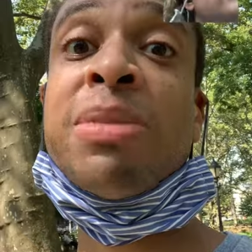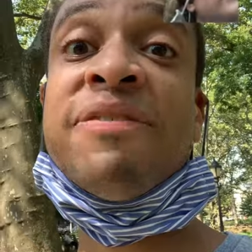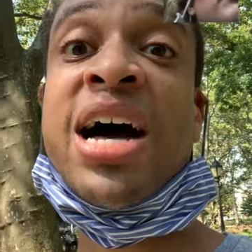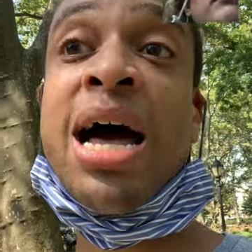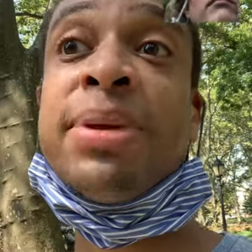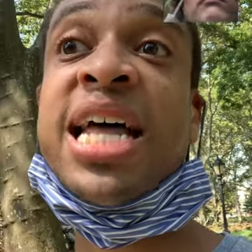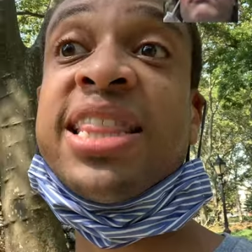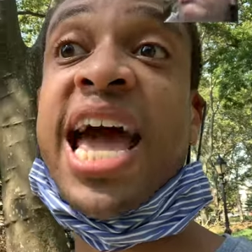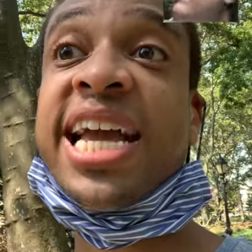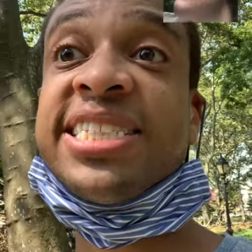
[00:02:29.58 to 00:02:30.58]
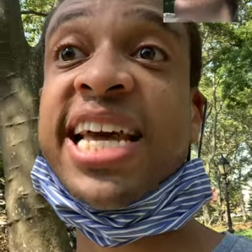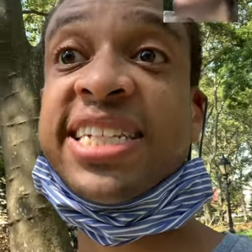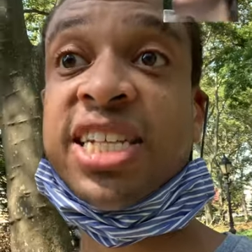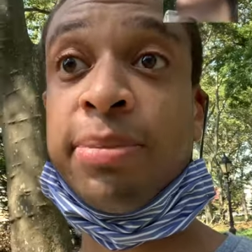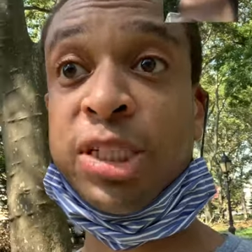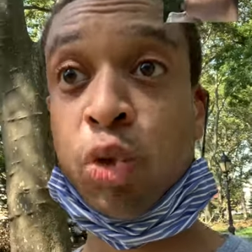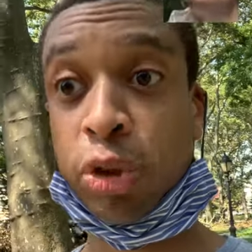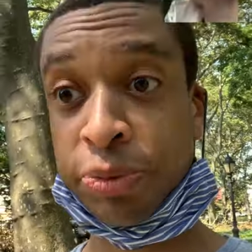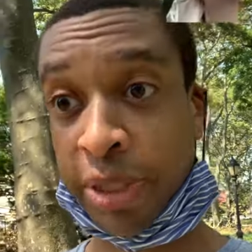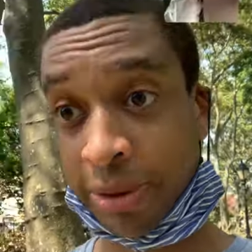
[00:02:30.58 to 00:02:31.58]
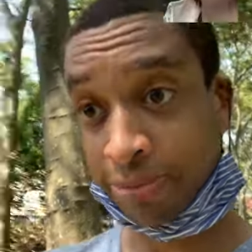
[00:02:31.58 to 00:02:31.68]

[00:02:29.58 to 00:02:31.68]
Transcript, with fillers: my vibe and now the hacky sack is coming towards me.